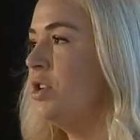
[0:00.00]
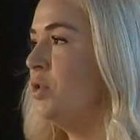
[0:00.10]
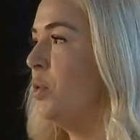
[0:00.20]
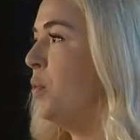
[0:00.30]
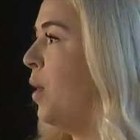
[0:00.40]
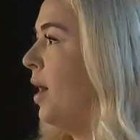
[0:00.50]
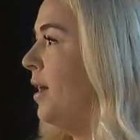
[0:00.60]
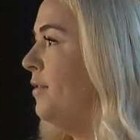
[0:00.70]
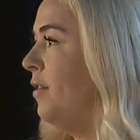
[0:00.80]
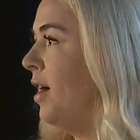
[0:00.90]
to a
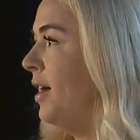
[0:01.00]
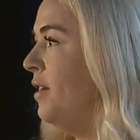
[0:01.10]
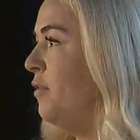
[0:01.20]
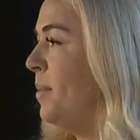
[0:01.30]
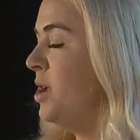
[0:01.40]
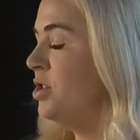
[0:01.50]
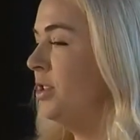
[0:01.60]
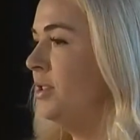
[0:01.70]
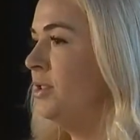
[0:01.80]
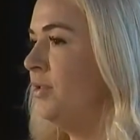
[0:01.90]
wide variety of
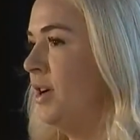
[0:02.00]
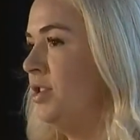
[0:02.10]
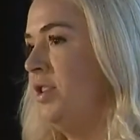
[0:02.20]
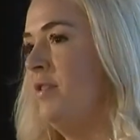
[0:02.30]
patients, ranging